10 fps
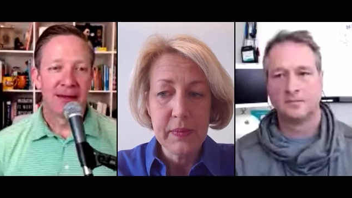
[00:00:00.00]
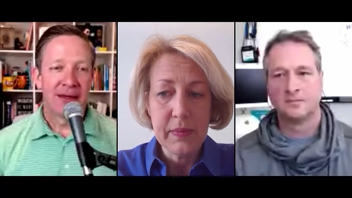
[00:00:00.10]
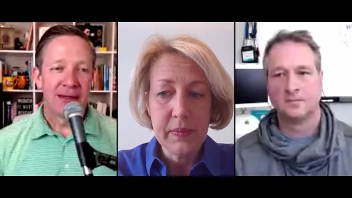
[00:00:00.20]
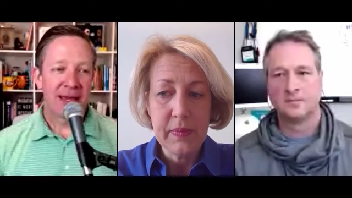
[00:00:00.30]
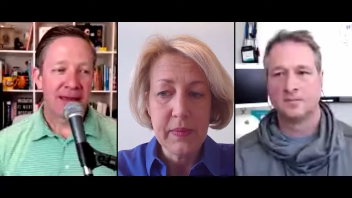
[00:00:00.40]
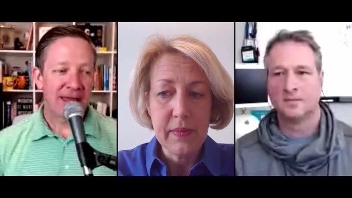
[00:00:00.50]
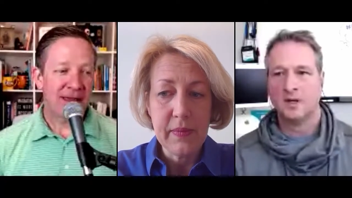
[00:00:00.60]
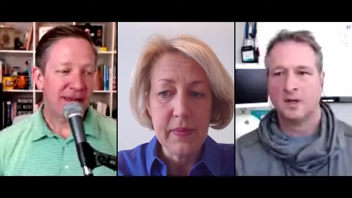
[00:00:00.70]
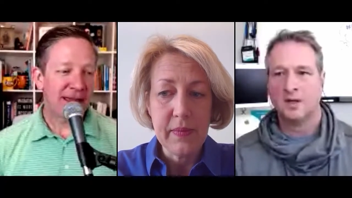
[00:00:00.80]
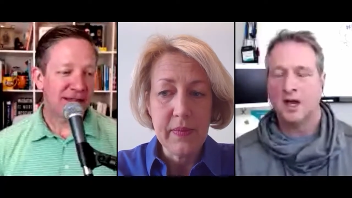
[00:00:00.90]
Speaker 1: Yeah,
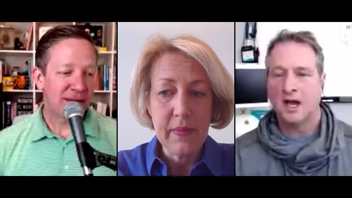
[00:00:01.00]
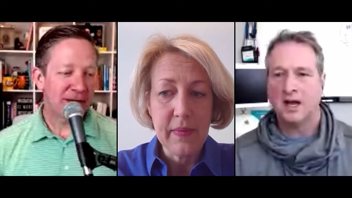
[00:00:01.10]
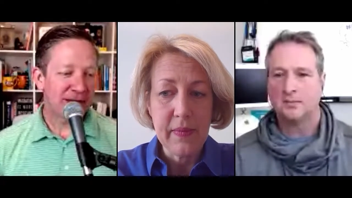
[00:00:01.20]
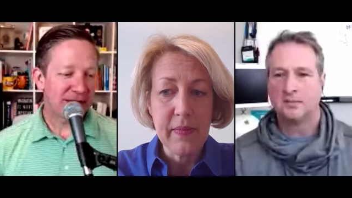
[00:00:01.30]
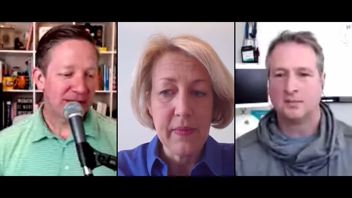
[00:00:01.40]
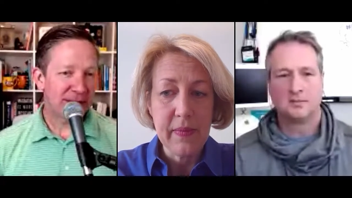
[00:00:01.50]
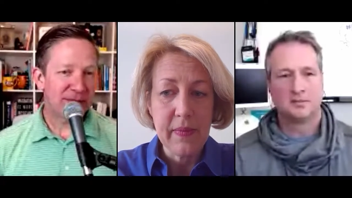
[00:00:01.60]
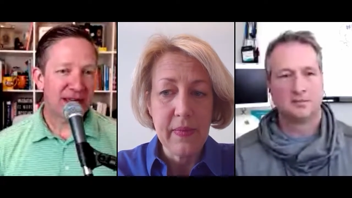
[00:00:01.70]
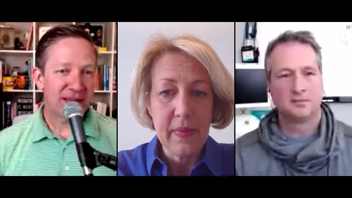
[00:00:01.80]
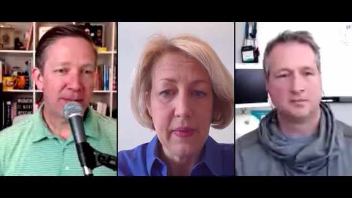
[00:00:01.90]
that that to me uh, seems
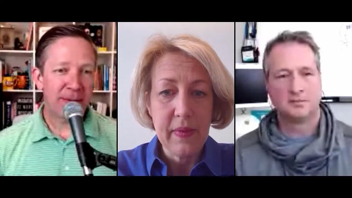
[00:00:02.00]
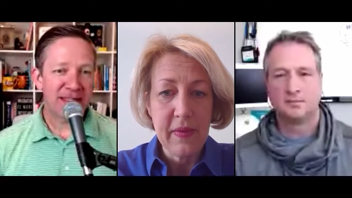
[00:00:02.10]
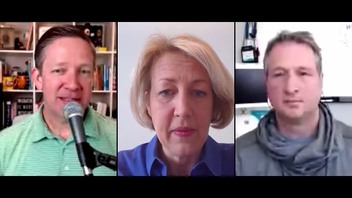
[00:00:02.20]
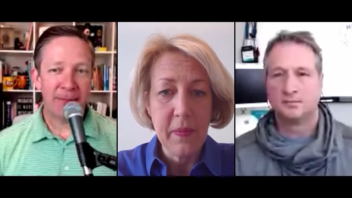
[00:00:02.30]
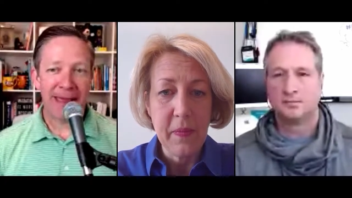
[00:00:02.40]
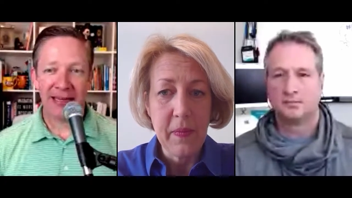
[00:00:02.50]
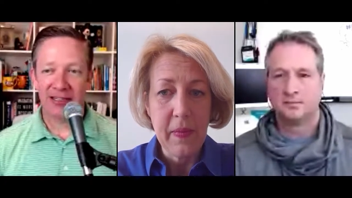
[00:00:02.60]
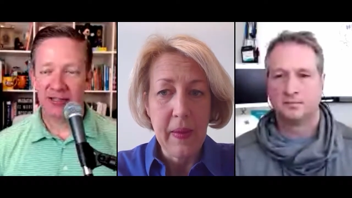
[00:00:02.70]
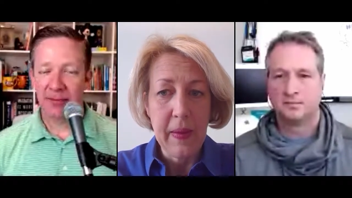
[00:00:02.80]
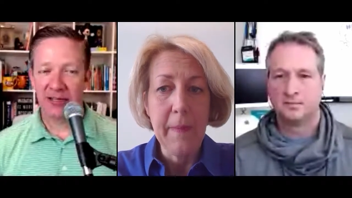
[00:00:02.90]
like the best
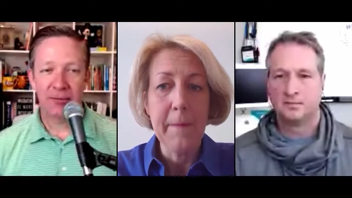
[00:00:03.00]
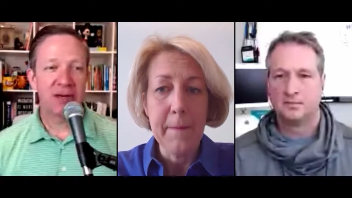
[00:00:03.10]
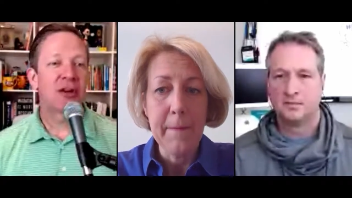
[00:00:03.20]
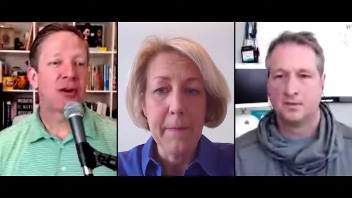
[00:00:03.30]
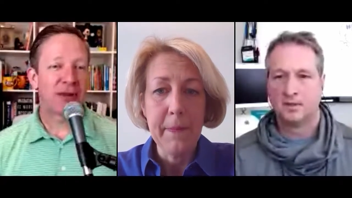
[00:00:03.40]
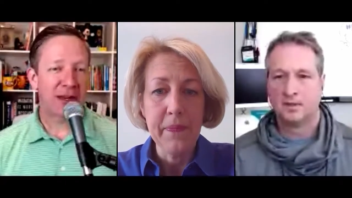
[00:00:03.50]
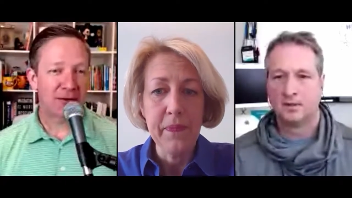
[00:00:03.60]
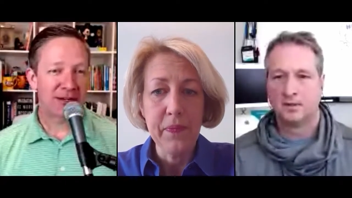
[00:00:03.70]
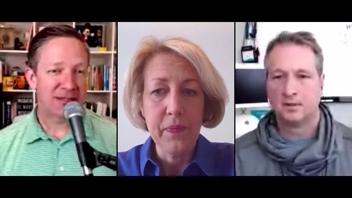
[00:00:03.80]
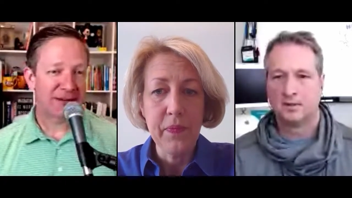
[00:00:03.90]
package, the best way to go. Yeah,
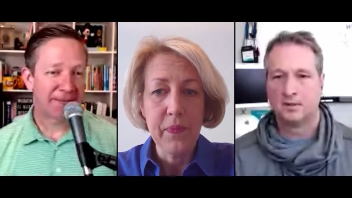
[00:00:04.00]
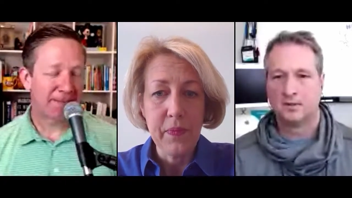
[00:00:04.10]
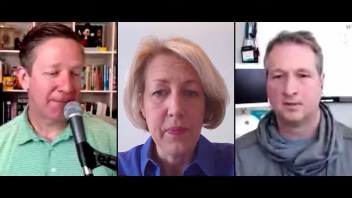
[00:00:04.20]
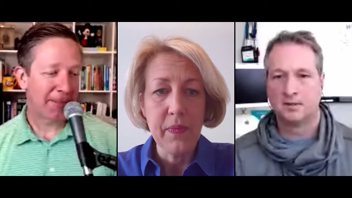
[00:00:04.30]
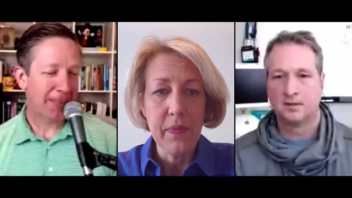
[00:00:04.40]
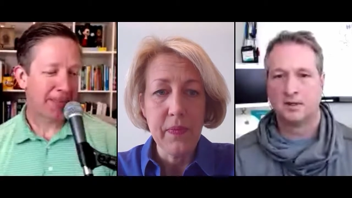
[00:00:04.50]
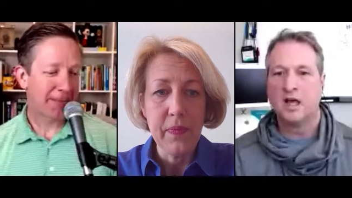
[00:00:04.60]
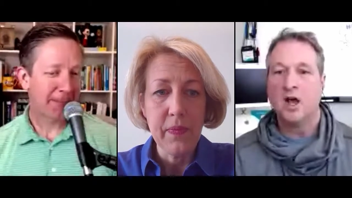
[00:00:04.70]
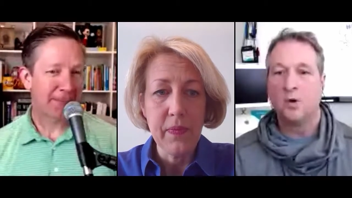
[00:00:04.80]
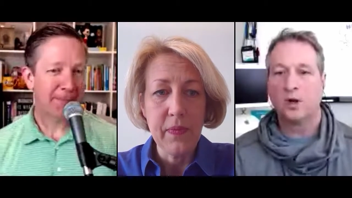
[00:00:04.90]
Chris.
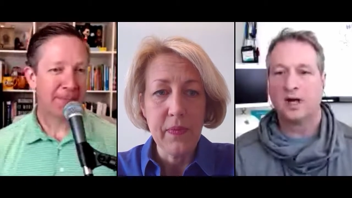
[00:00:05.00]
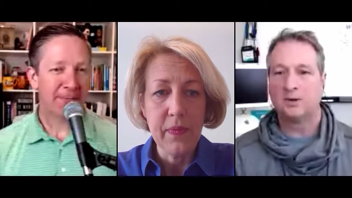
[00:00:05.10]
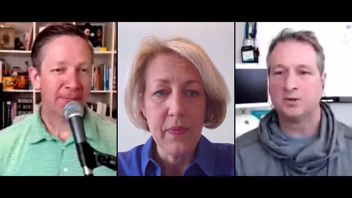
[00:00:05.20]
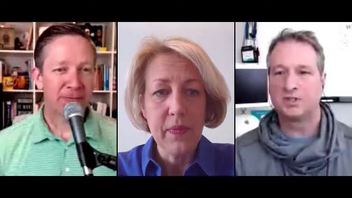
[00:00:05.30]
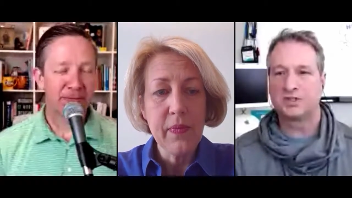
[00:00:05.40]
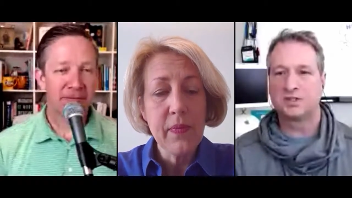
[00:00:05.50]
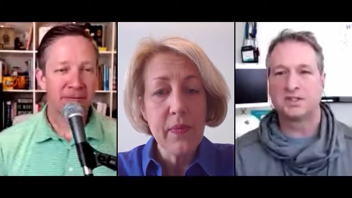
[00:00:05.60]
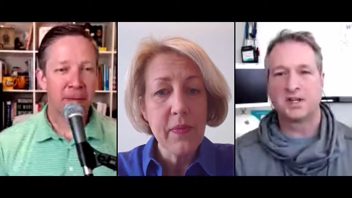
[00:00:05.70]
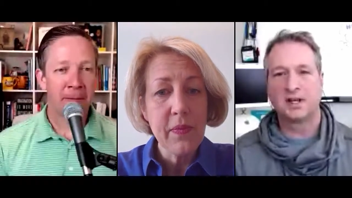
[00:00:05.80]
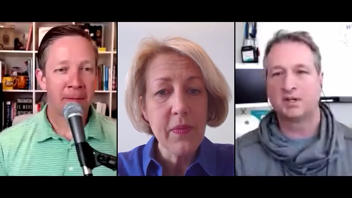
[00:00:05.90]
Speaker 2: Well, I was just going
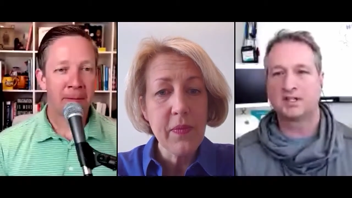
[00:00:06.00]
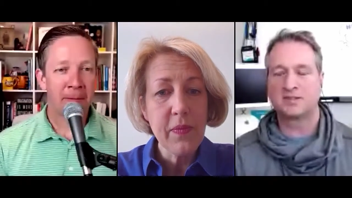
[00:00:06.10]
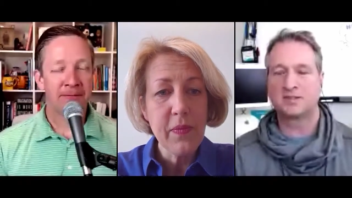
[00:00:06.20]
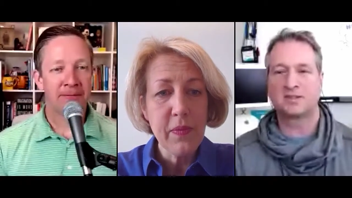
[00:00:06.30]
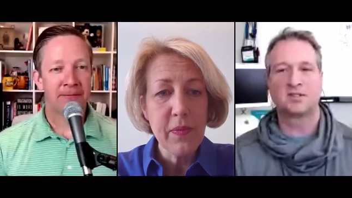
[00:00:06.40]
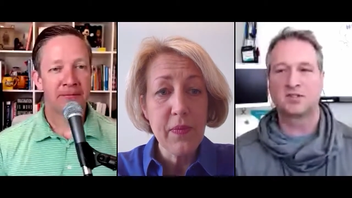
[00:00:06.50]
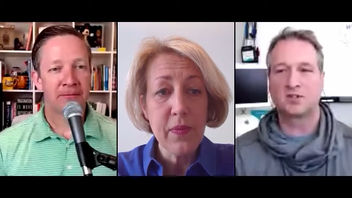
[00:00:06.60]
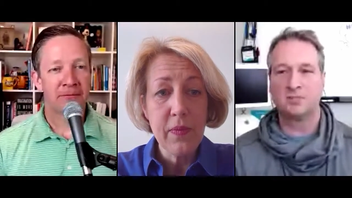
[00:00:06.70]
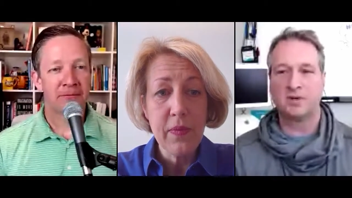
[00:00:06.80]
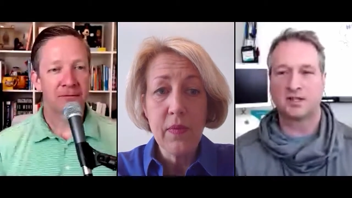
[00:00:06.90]
to say, because there's
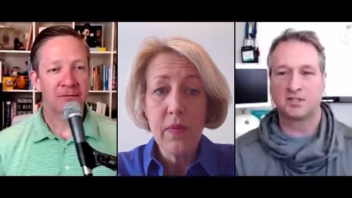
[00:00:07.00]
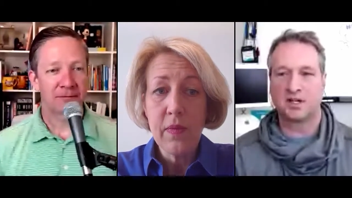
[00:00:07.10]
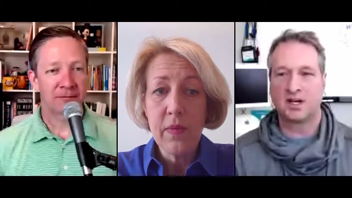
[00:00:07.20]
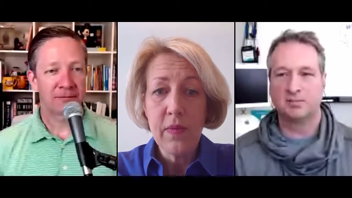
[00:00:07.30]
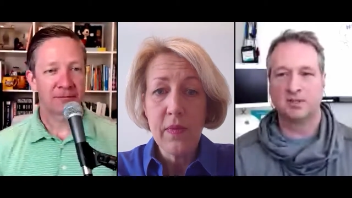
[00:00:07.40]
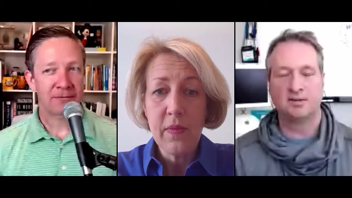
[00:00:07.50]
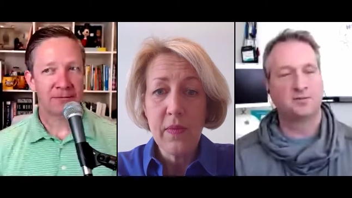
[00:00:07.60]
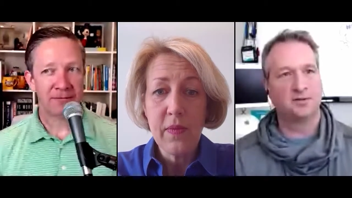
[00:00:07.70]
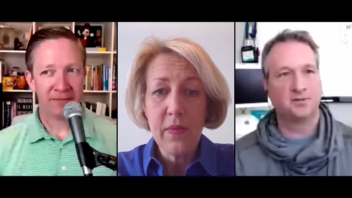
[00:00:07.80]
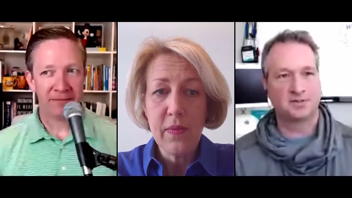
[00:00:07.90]
so much. Um, if
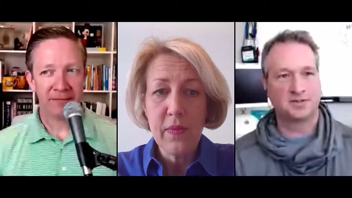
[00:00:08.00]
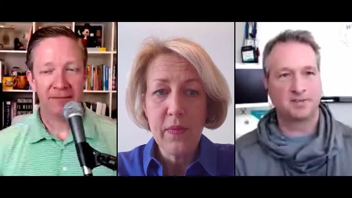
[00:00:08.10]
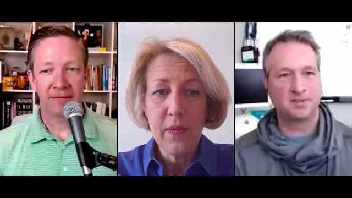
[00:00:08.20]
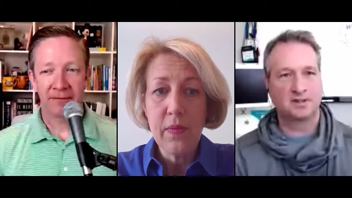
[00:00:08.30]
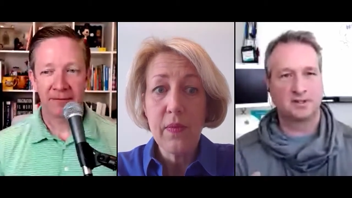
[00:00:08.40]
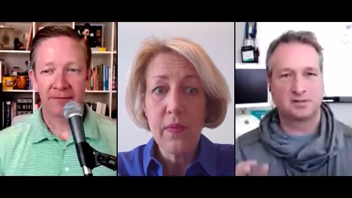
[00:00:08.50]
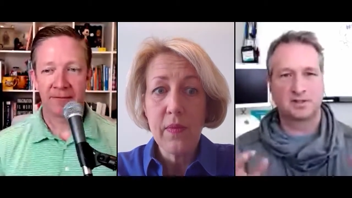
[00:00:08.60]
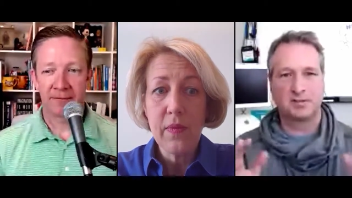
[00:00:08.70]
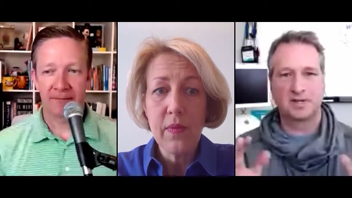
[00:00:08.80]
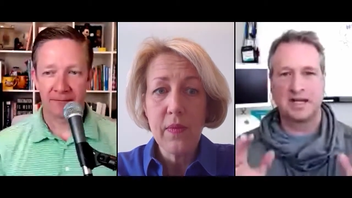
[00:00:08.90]
if it's something that
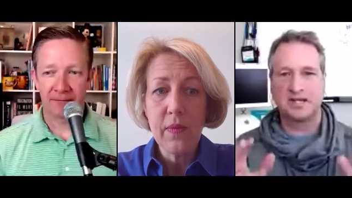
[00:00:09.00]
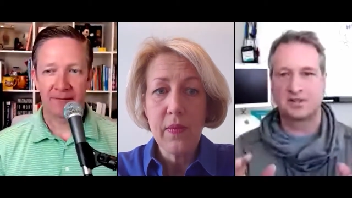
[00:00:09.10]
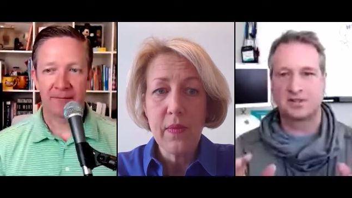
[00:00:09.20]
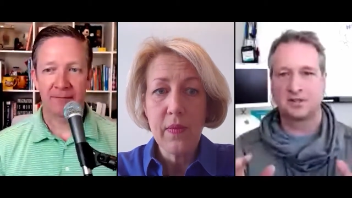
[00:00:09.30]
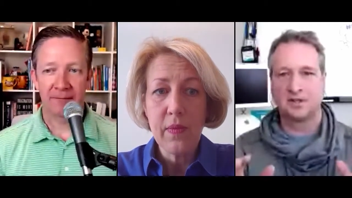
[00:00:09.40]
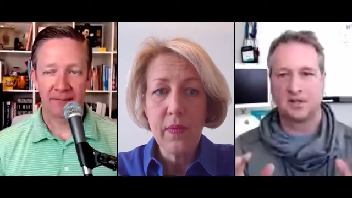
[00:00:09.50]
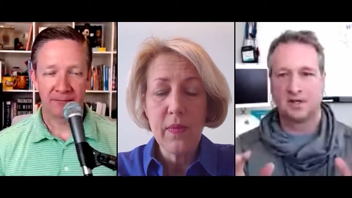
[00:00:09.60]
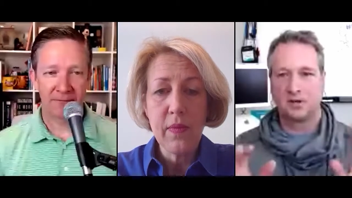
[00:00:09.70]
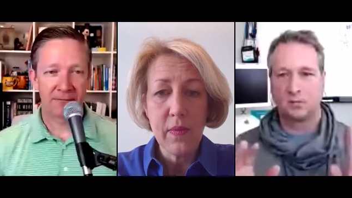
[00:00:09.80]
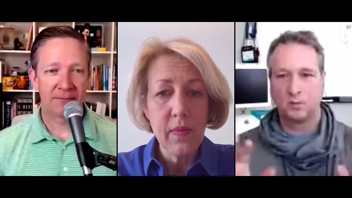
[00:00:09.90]
someone hasn't
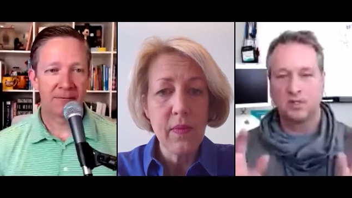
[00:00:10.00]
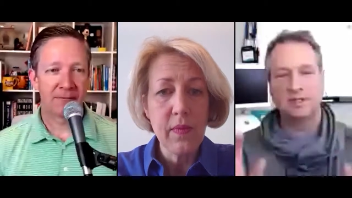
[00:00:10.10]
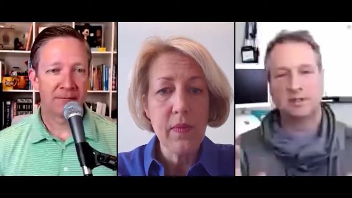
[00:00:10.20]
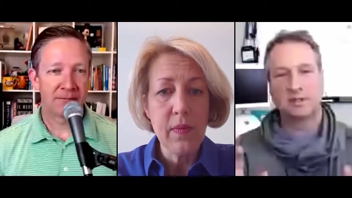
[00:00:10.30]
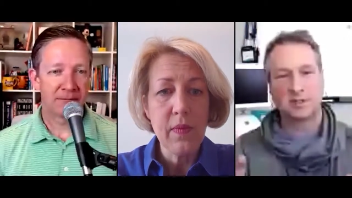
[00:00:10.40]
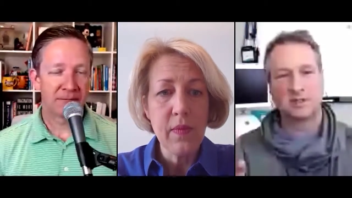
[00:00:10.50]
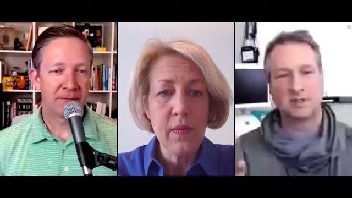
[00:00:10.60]
really learned